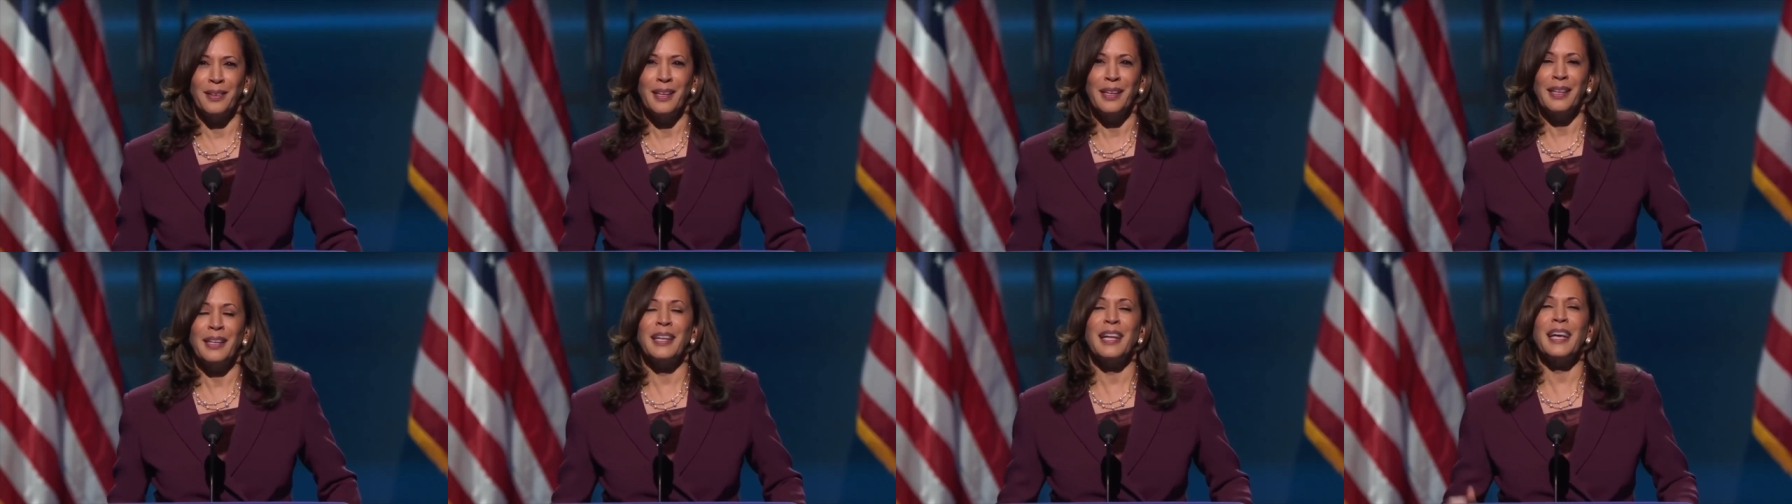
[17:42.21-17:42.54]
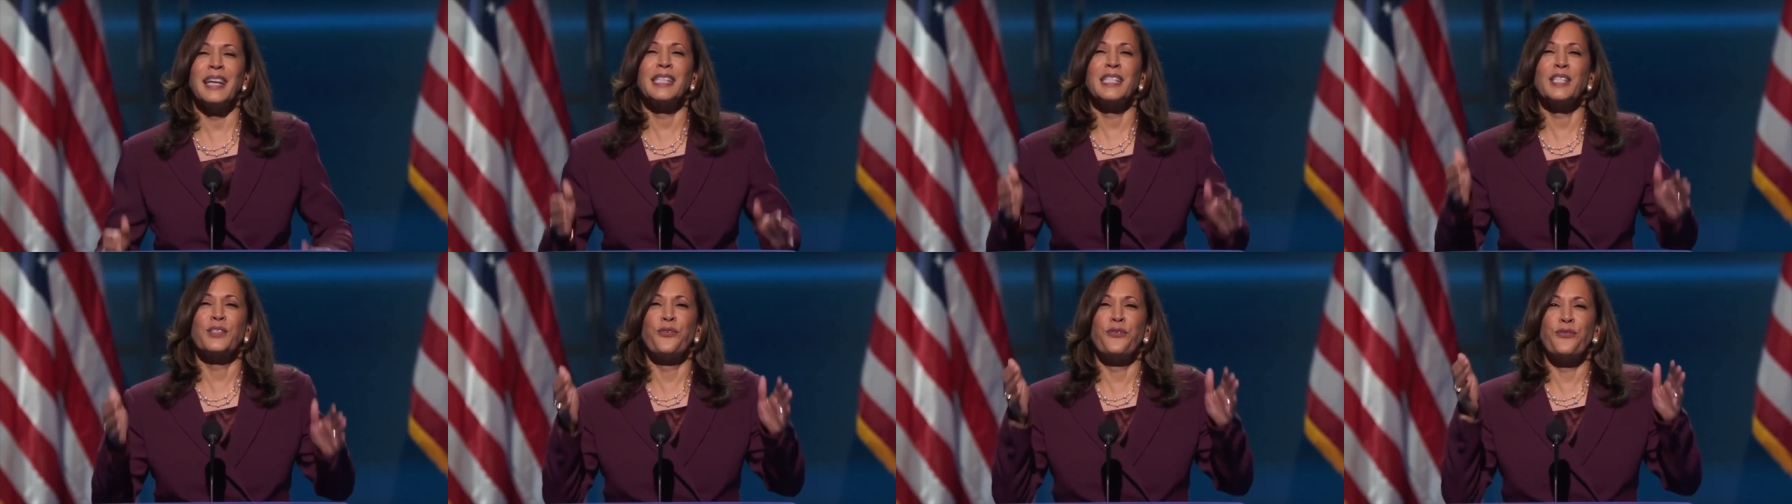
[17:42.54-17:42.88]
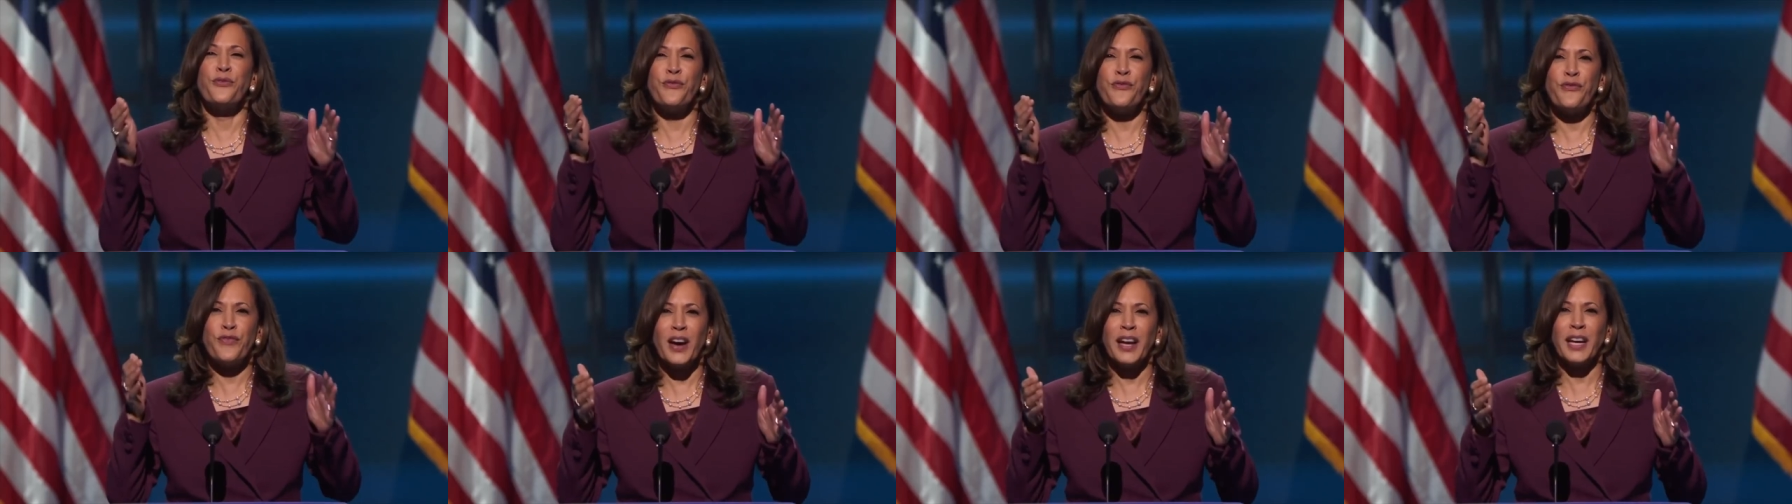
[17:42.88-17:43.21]
Let's
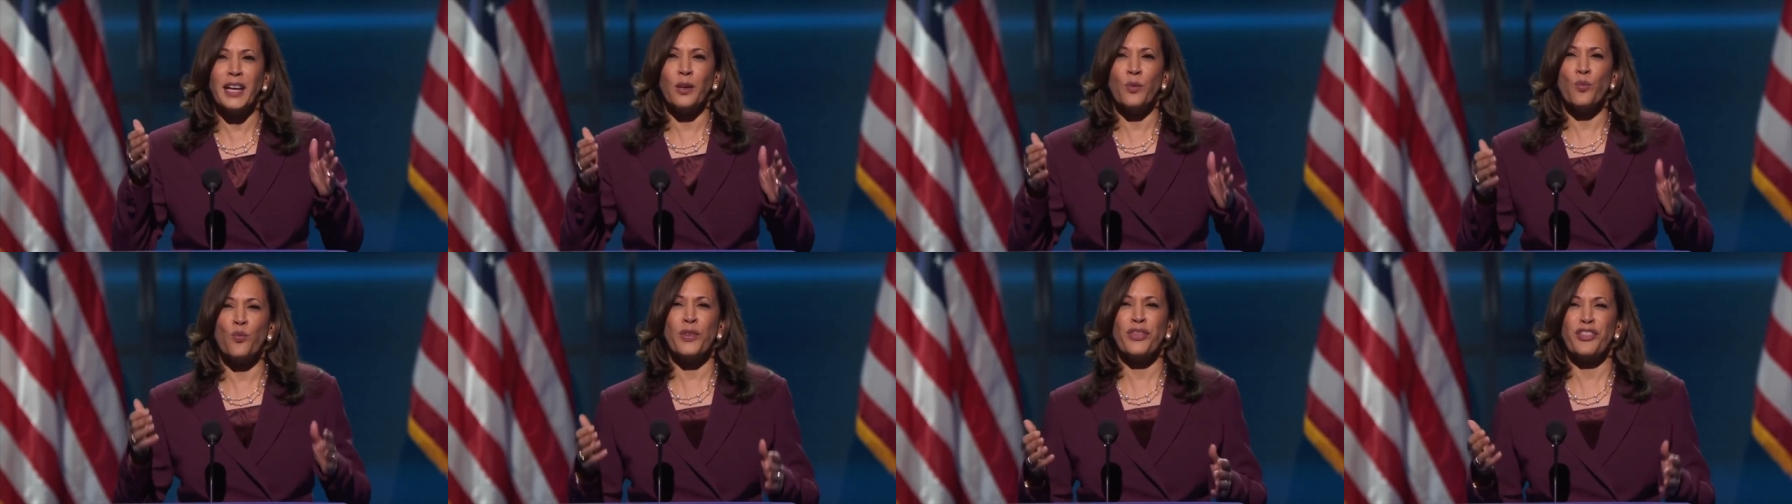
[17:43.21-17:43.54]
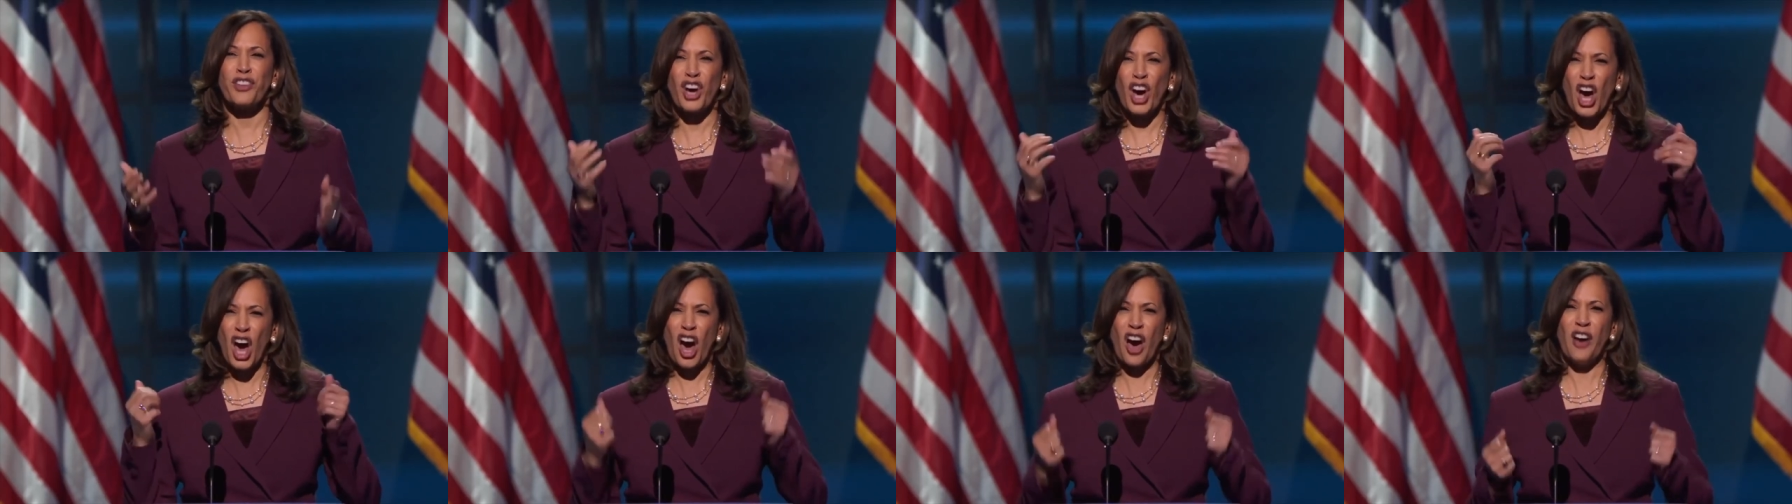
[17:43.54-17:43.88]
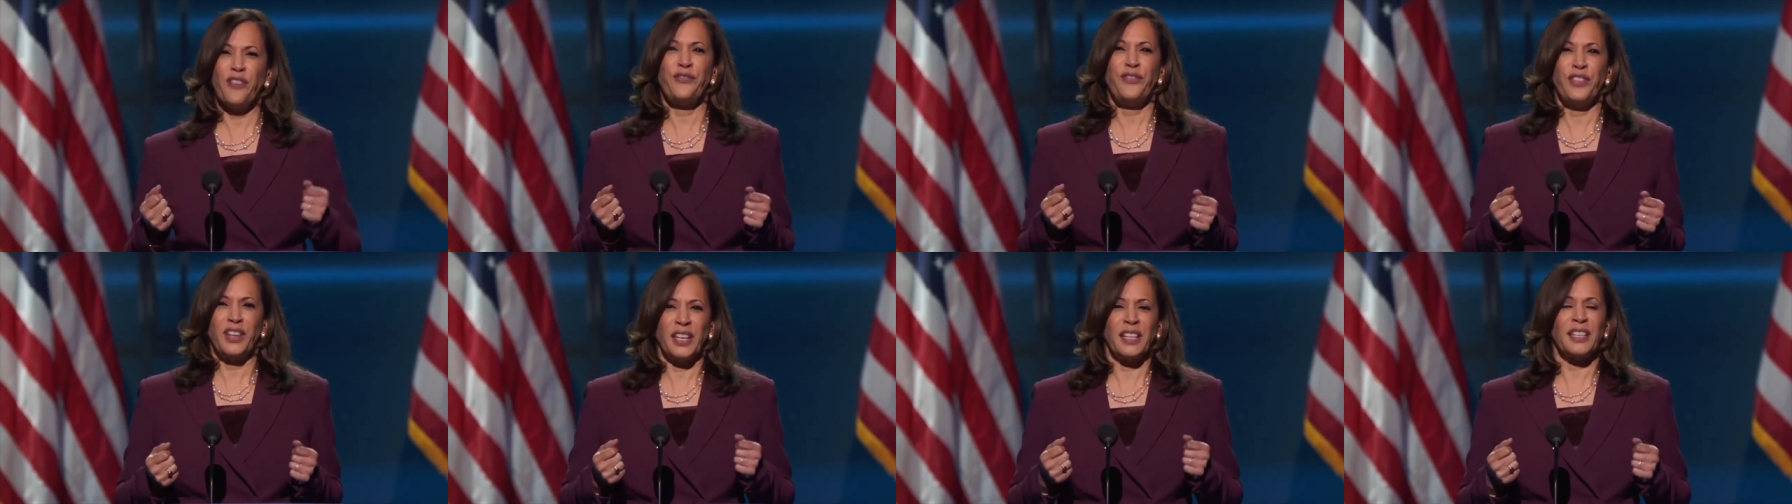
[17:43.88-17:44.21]
fight with
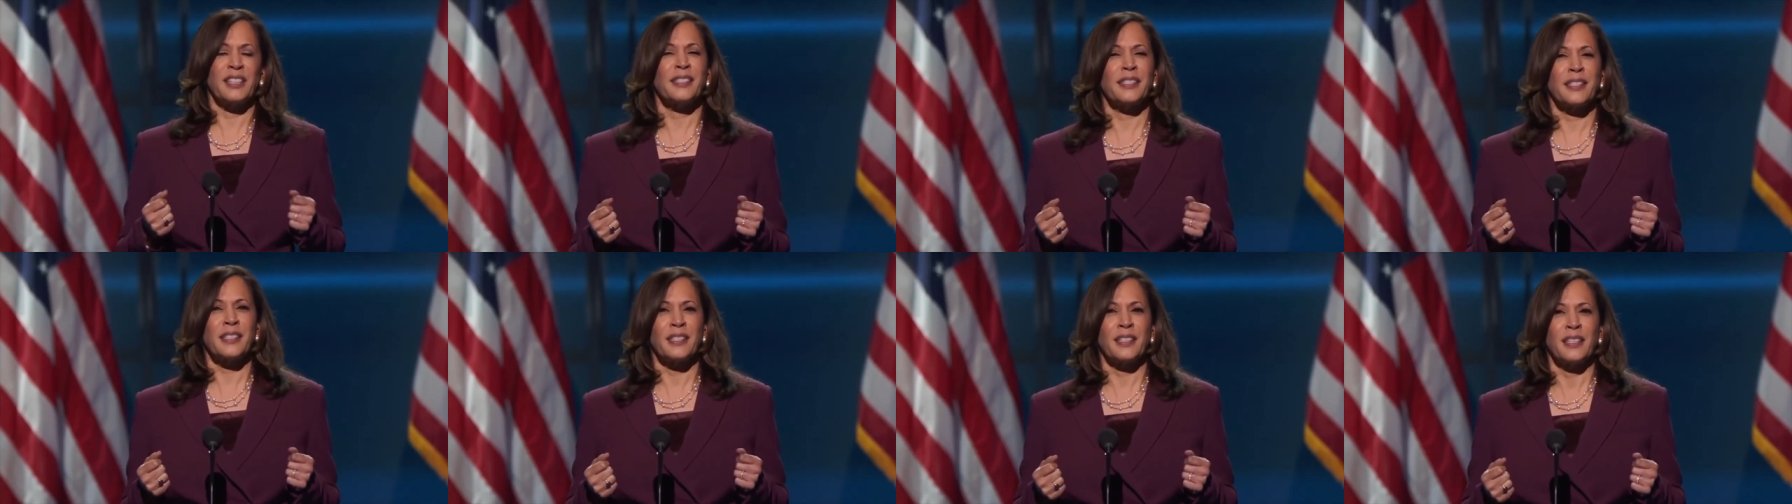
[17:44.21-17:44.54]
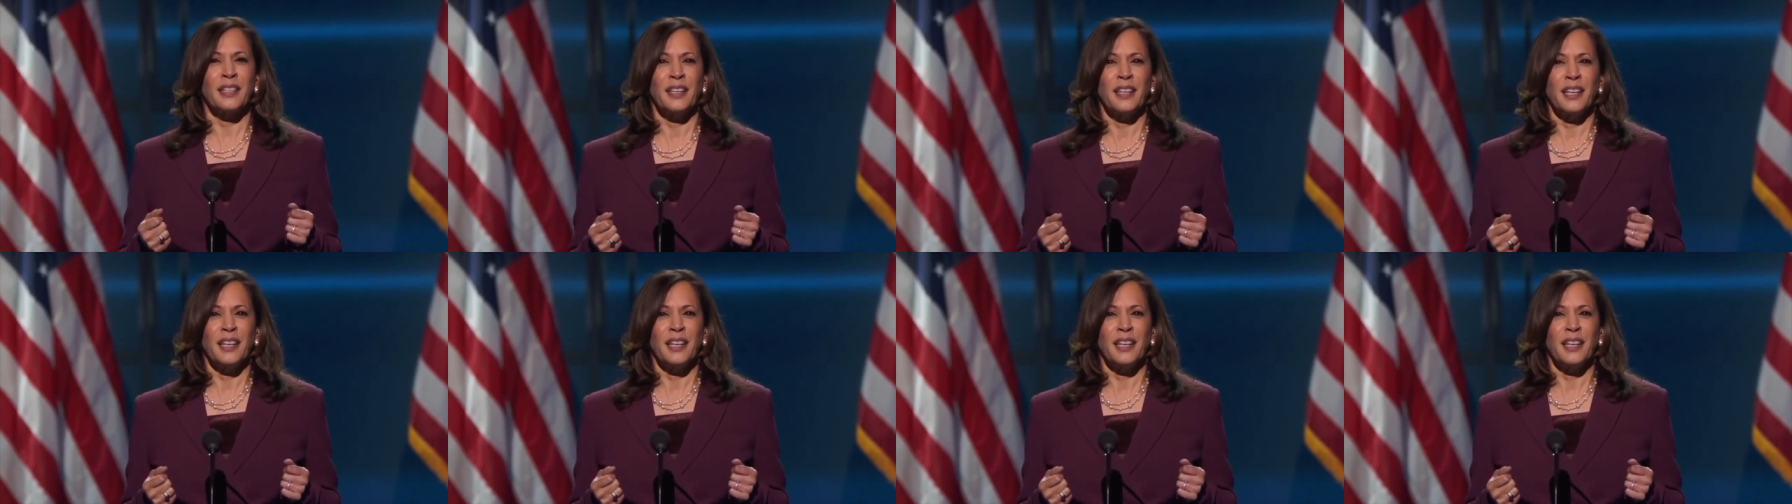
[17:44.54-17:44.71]
confidence